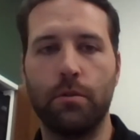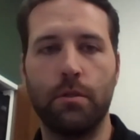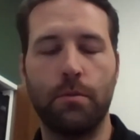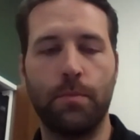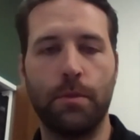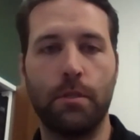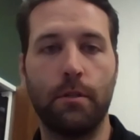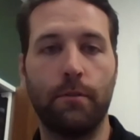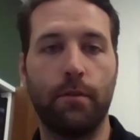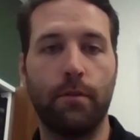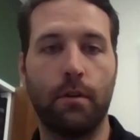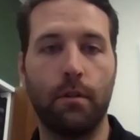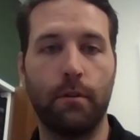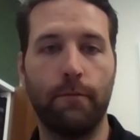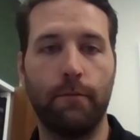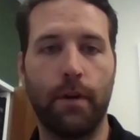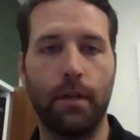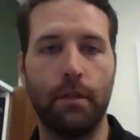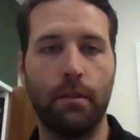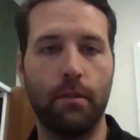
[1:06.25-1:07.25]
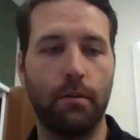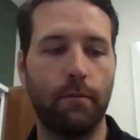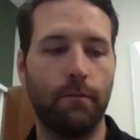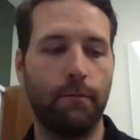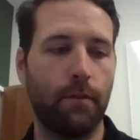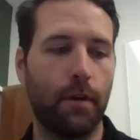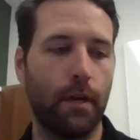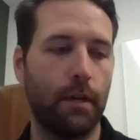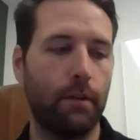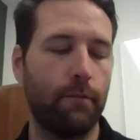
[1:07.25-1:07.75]
specifically fighting the good
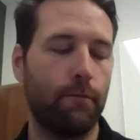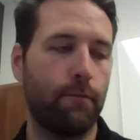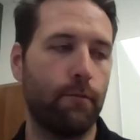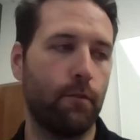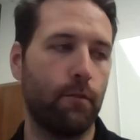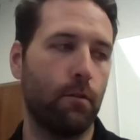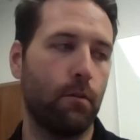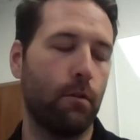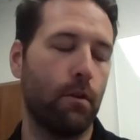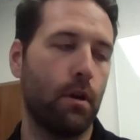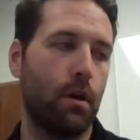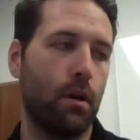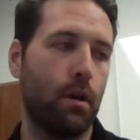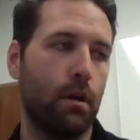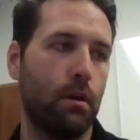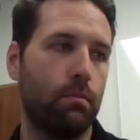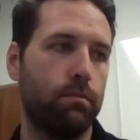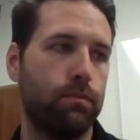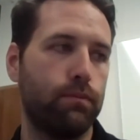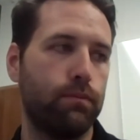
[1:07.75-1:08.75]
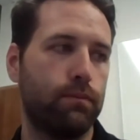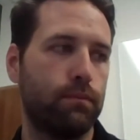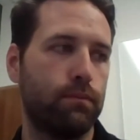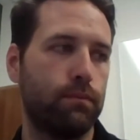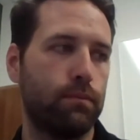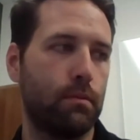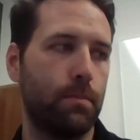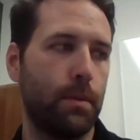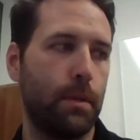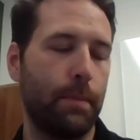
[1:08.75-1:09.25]
fight for
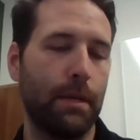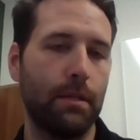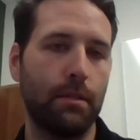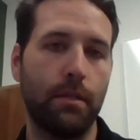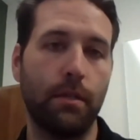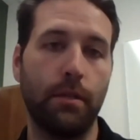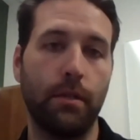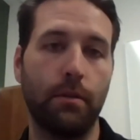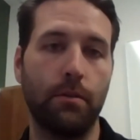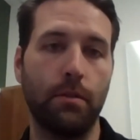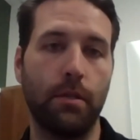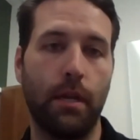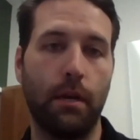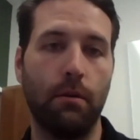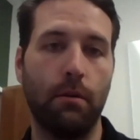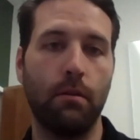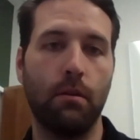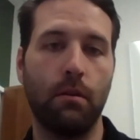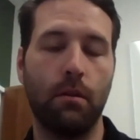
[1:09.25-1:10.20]
it's been about 10 years now.